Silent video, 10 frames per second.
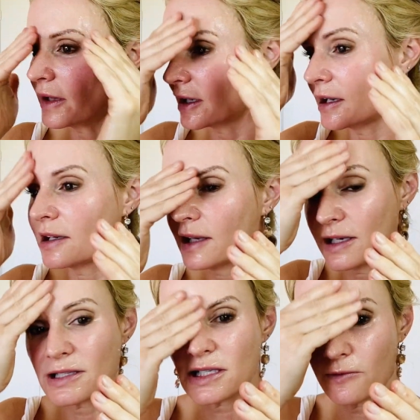then
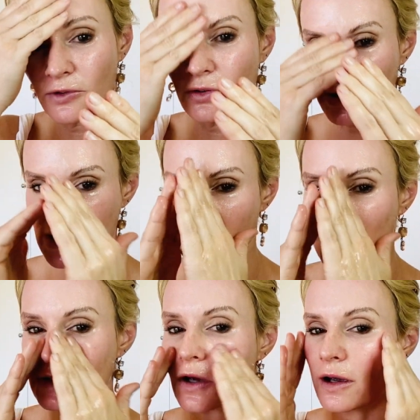let it sit for the rest of
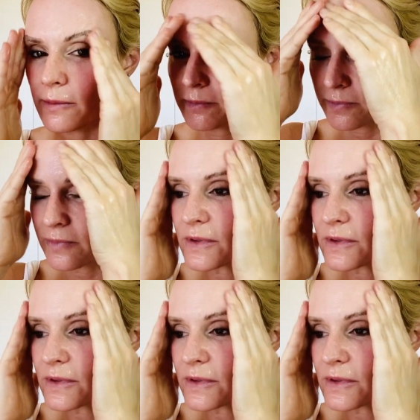the time.